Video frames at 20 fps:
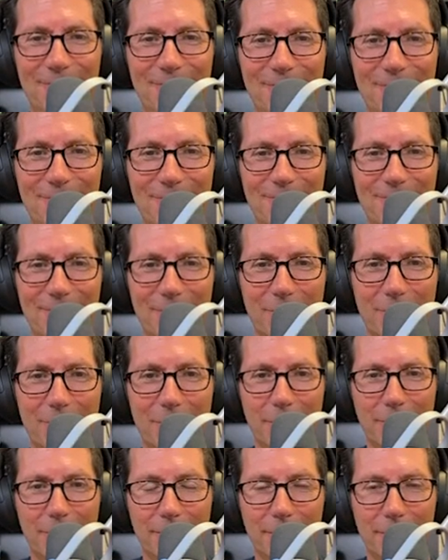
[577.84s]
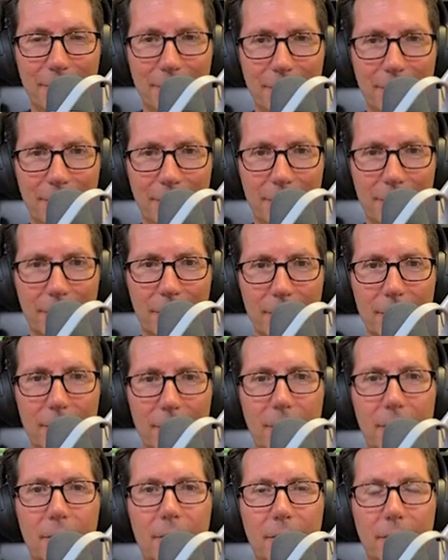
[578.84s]

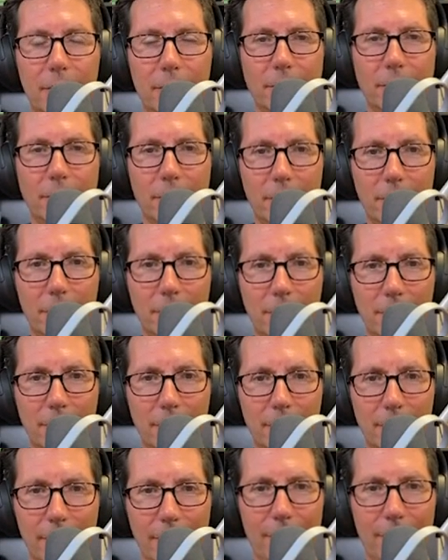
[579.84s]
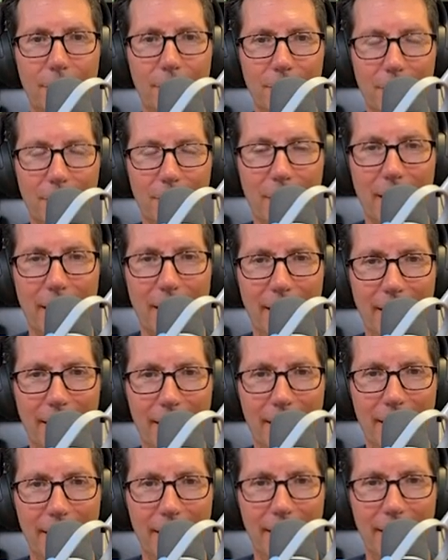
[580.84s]

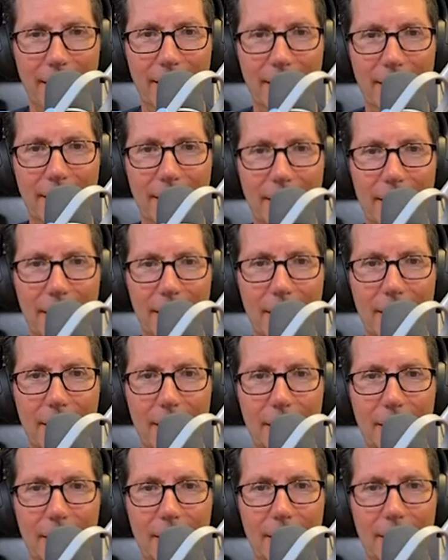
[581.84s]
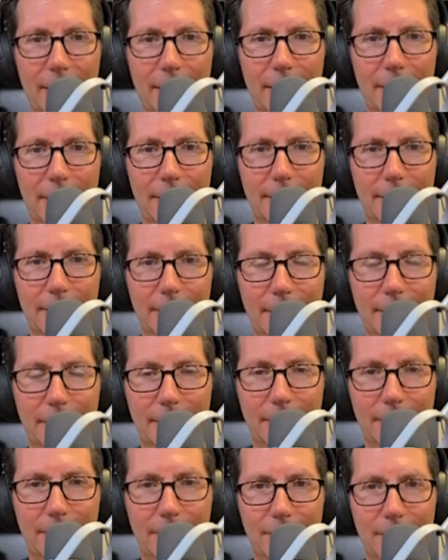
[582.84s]

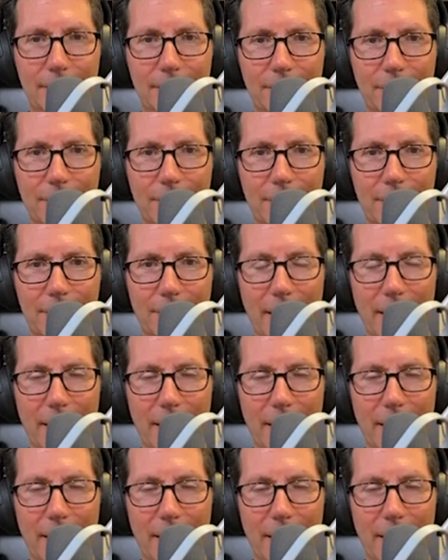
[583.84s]
(not speaking)